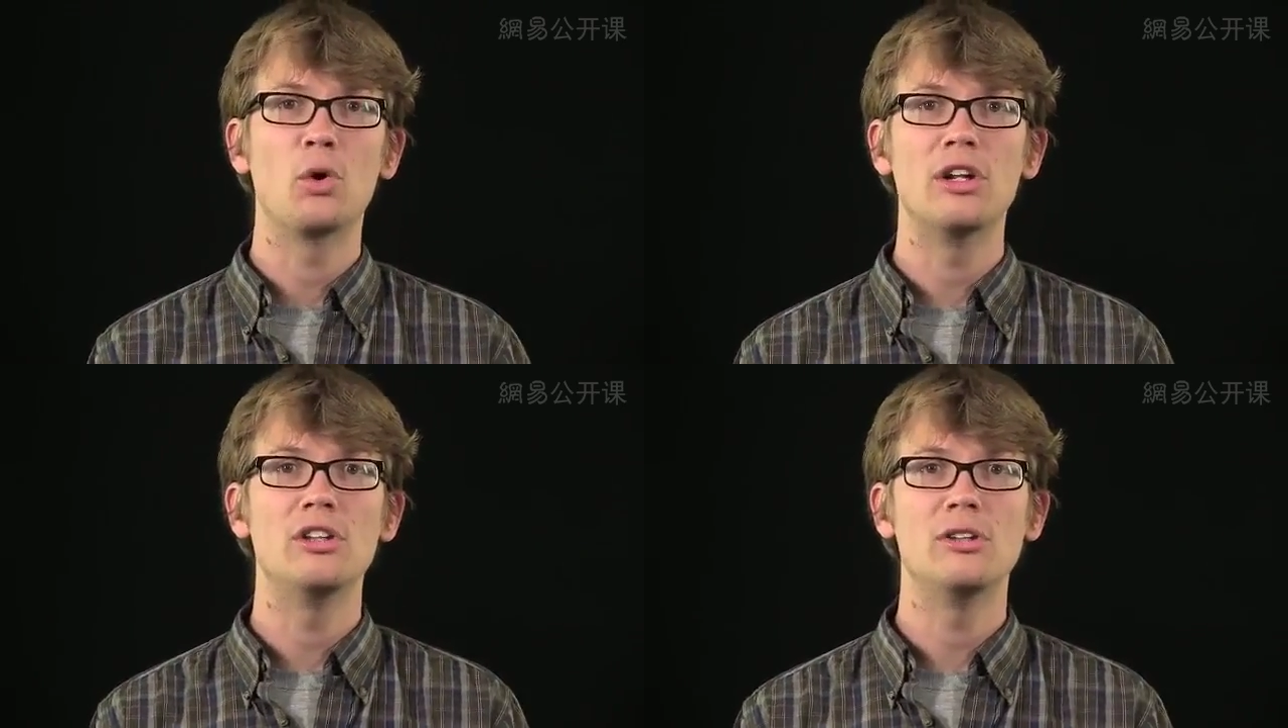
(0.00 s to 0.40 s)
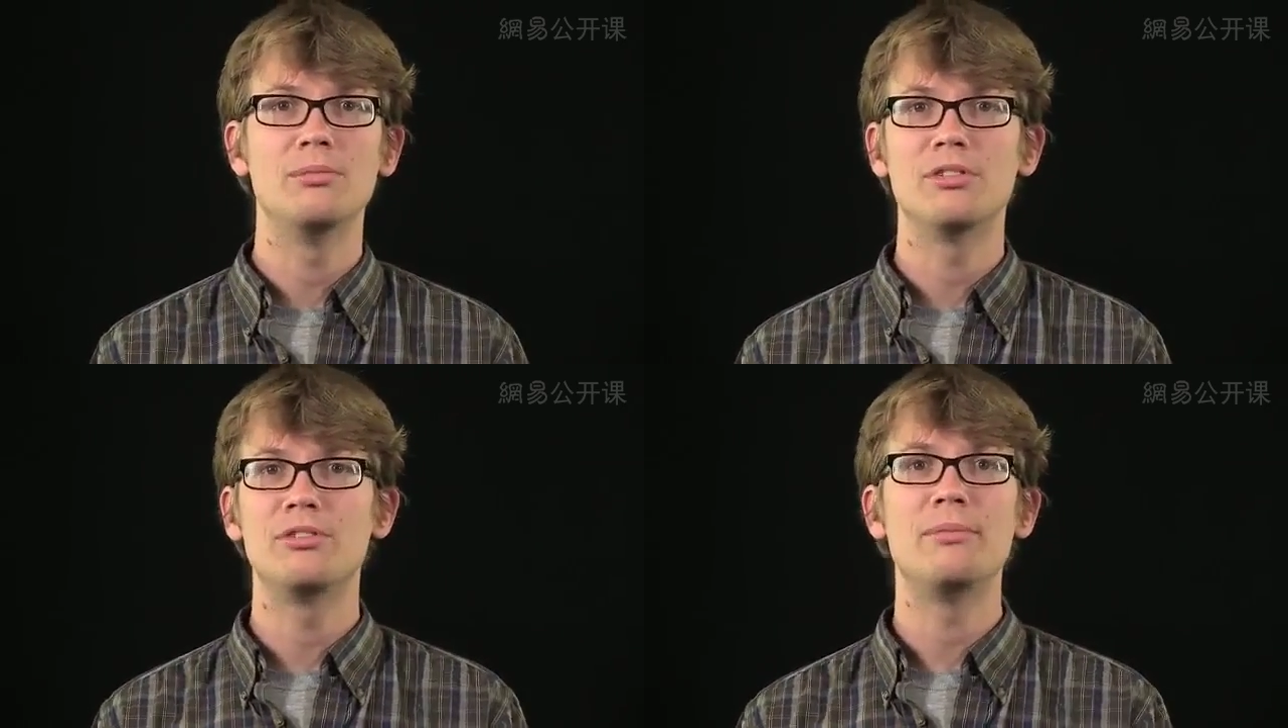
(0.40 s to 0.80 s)

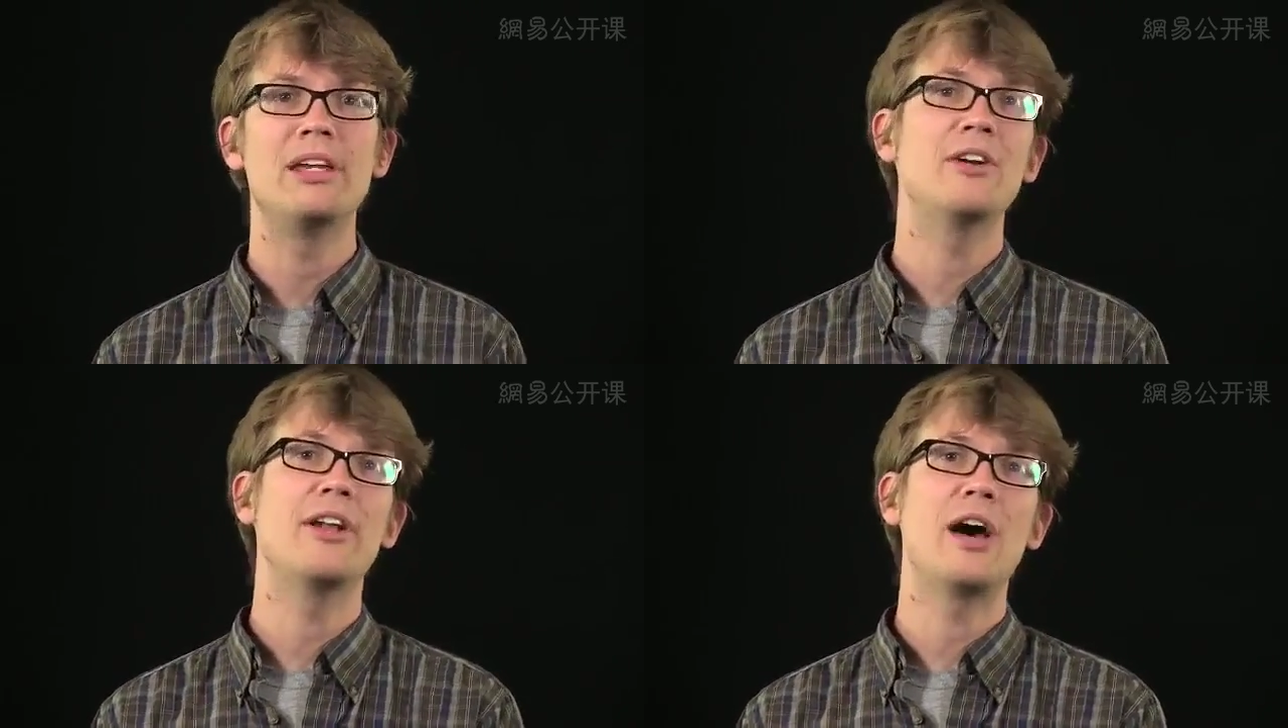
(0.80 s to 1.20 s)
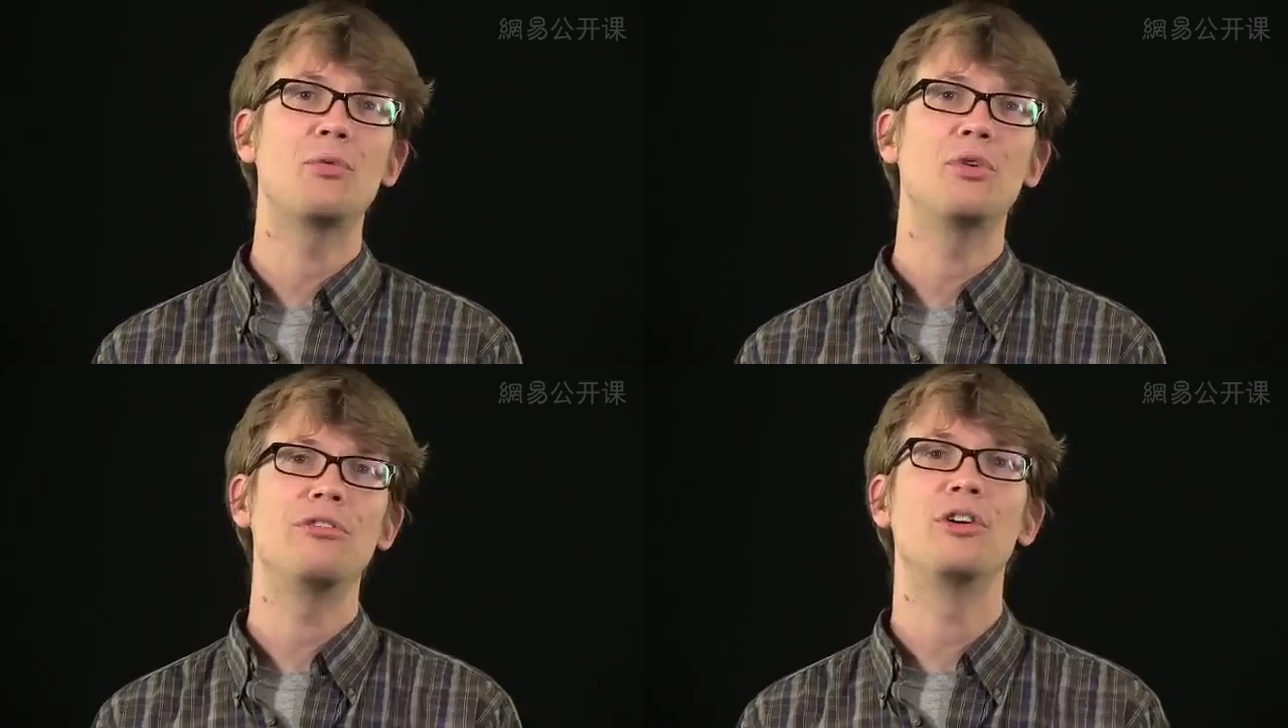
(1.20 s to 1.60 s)
organisms from here on
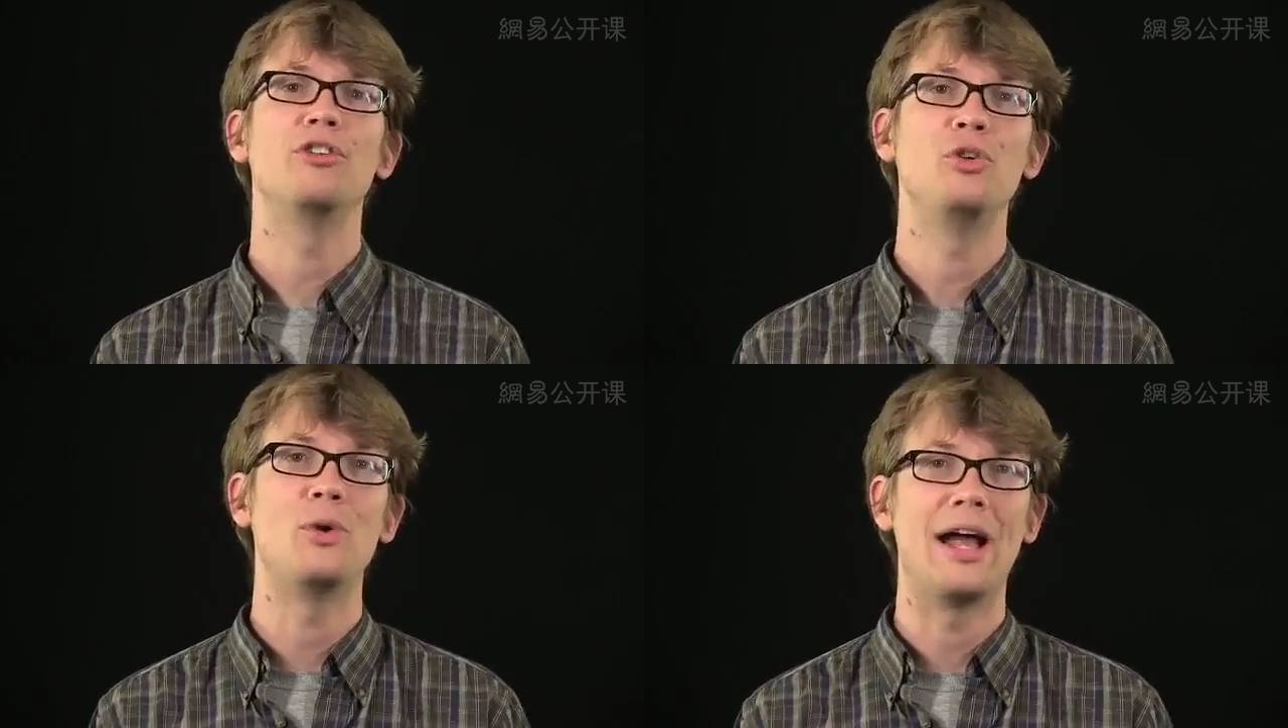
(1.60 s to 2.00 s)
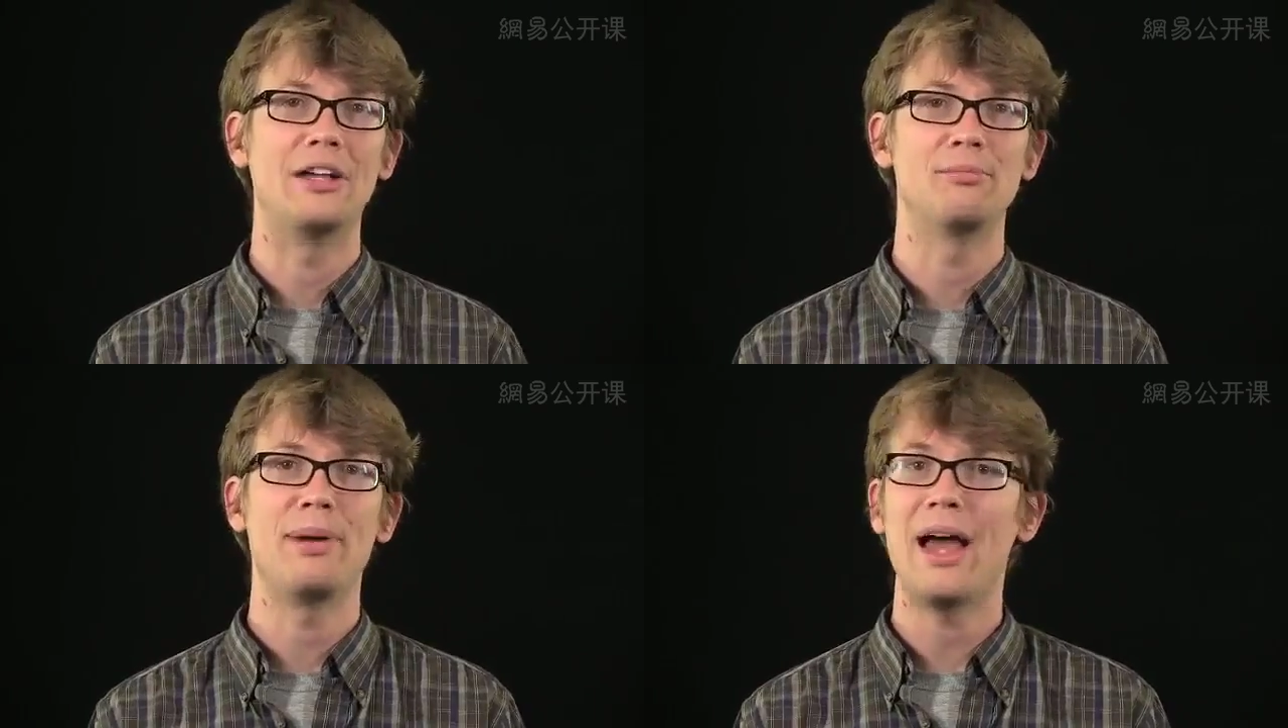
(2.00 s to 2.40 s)
out referred to
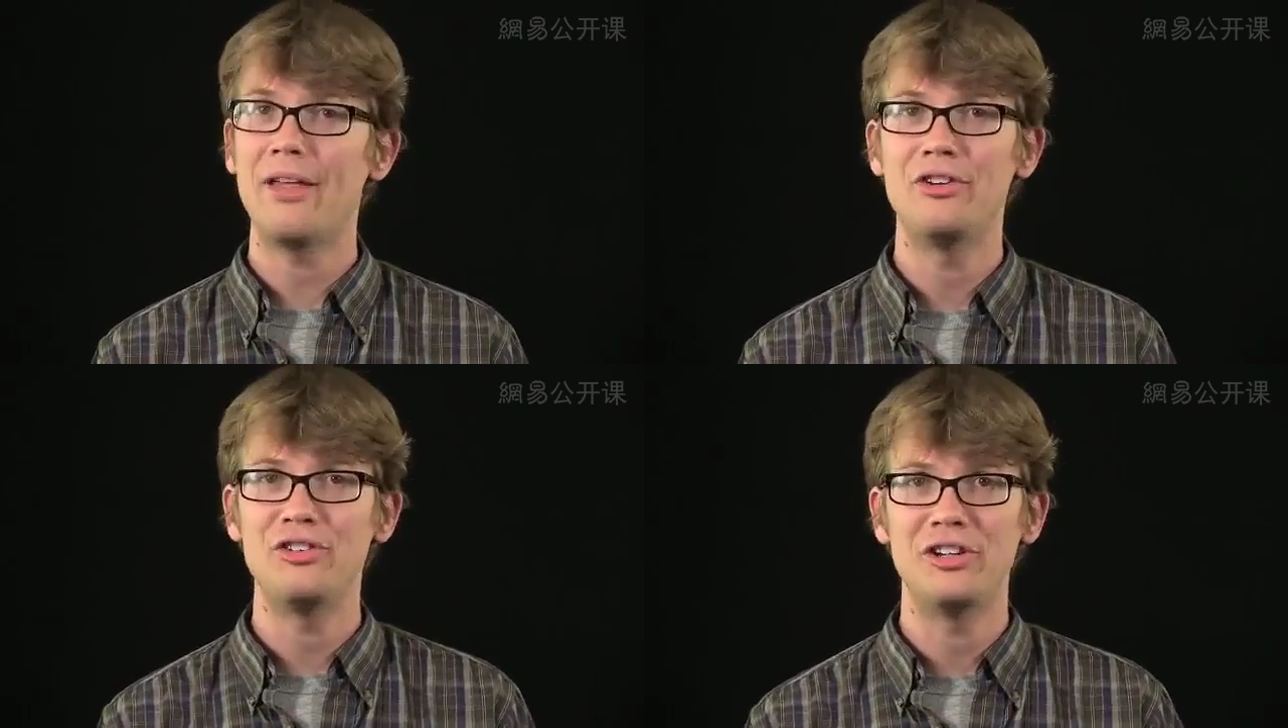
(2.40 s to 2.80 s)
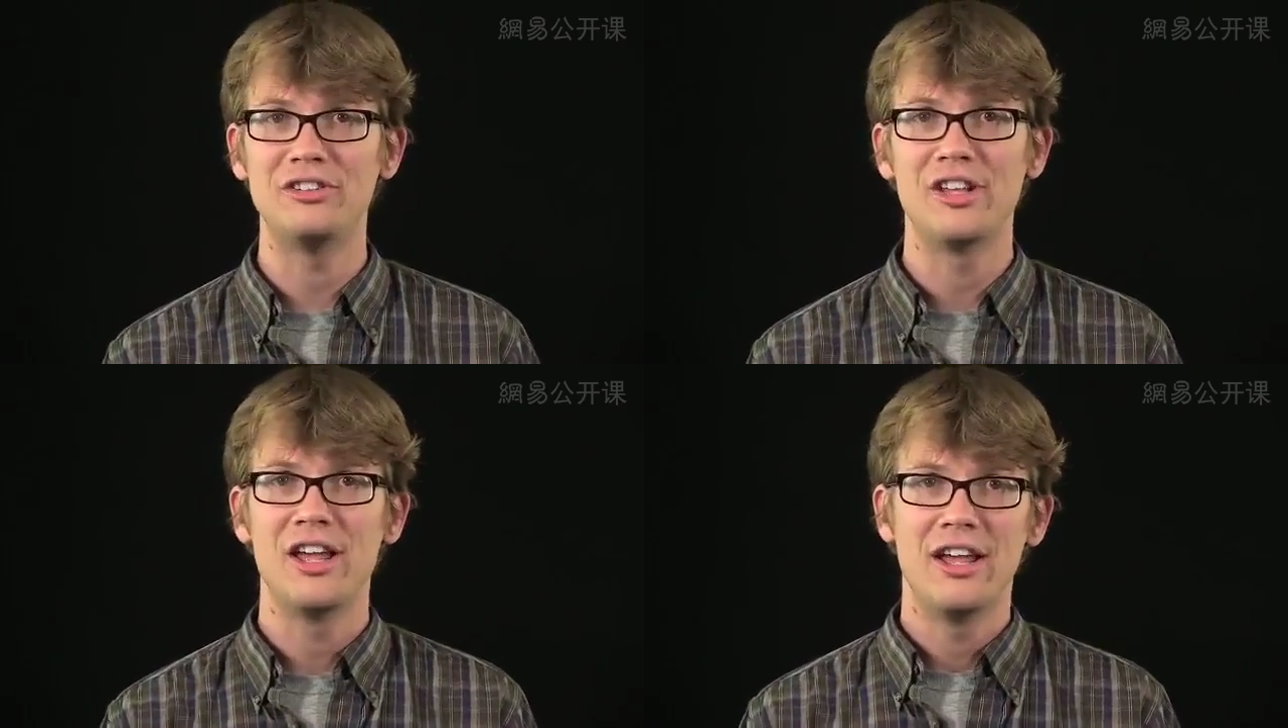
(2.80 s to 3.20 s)
as
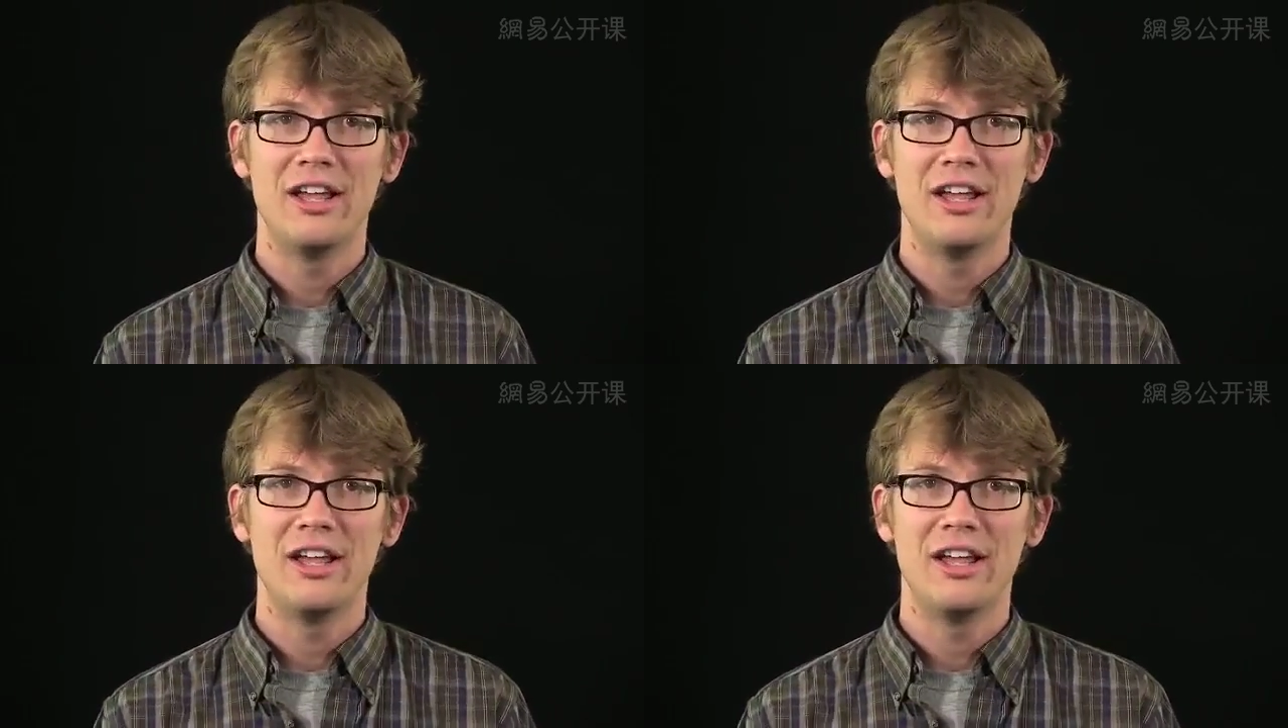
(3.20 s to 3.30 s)
pathogens